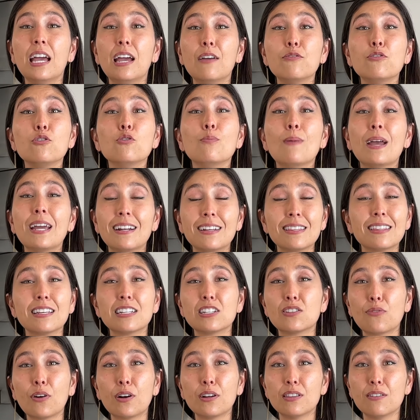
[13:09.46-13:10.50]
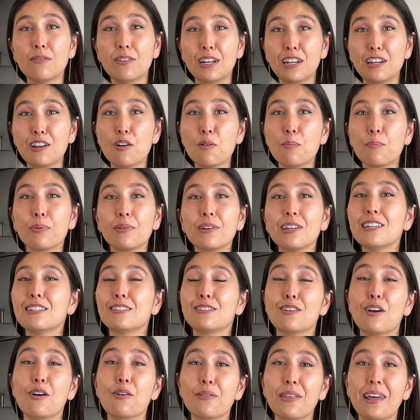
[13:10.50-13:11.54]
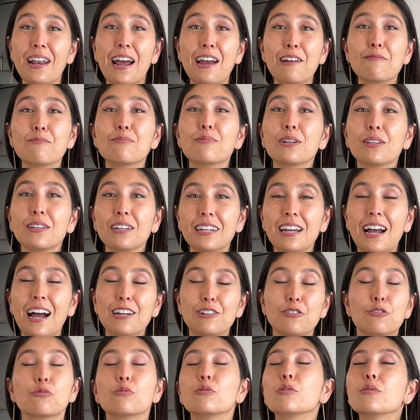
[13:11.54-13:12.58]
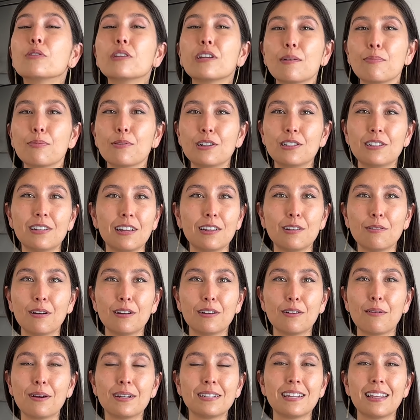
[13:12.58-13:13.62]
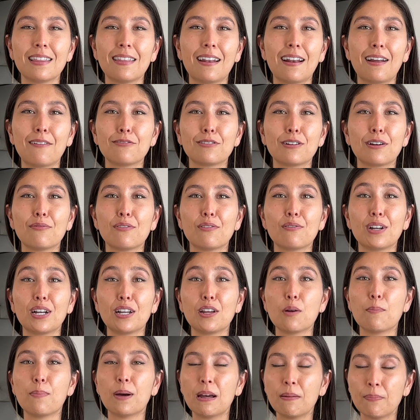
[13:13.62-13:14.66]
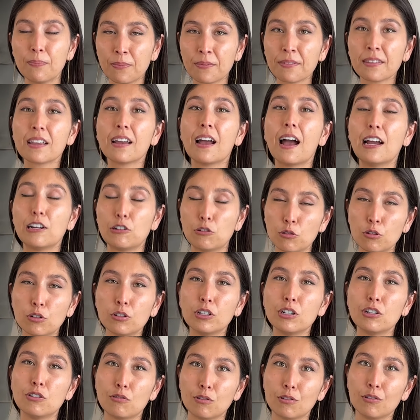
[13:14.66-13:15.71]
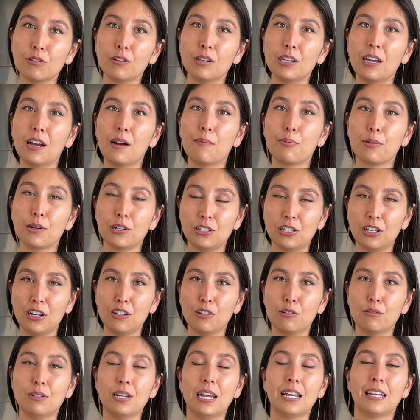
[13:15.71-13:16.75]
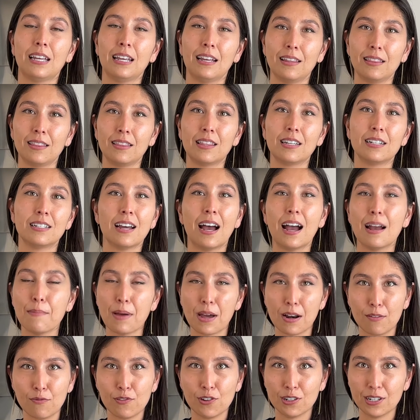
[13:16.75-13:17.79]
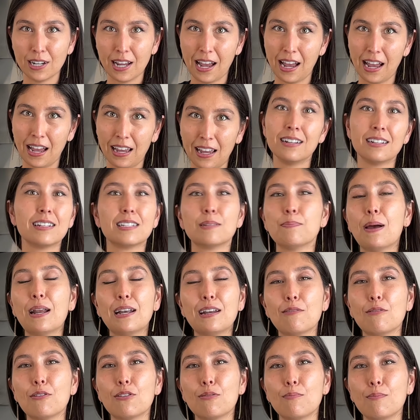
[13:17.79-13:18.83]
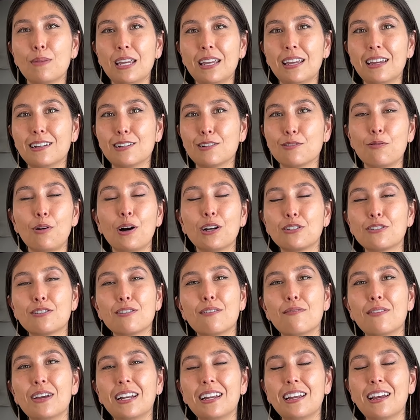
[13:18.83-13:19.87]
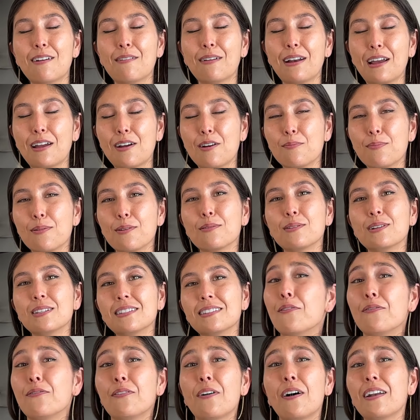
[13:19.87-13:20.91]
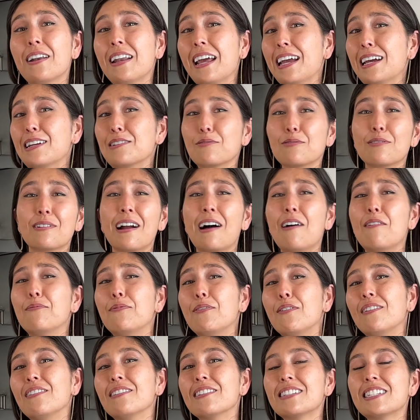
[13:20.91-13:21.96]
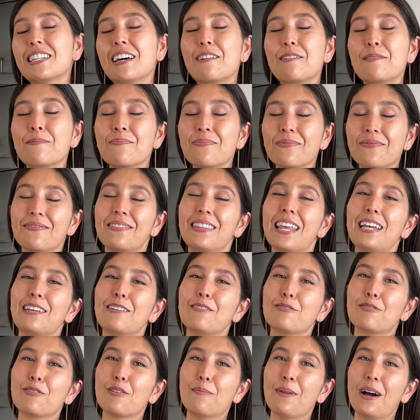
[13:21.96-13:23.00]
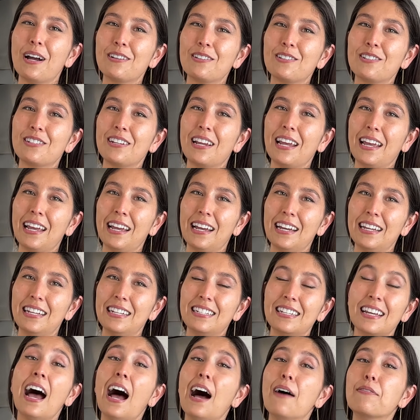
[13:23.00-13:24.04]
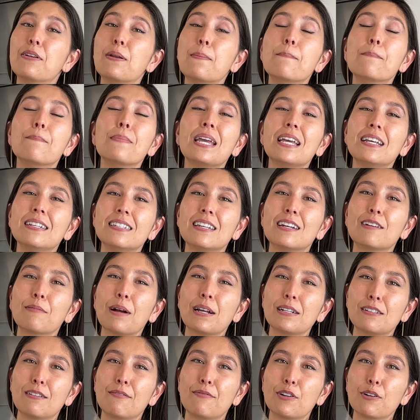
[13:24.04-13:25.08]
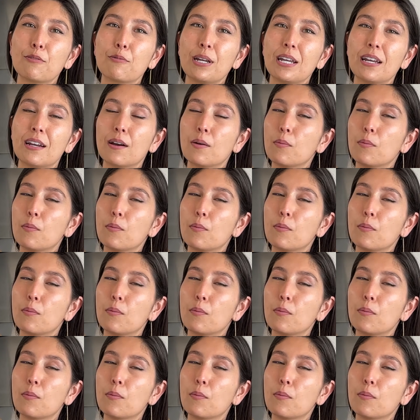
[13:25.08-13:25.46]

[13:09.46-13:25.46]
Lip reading: If you made it this far in the video, please know that I truly appreciate you. I know I say that after every video, but I truly, truly appreciate you taking the time out of your day to spend it with me and to watch the video, and I hope it was fun and or helpful. So thank you so much, and have an amazing rest of your week.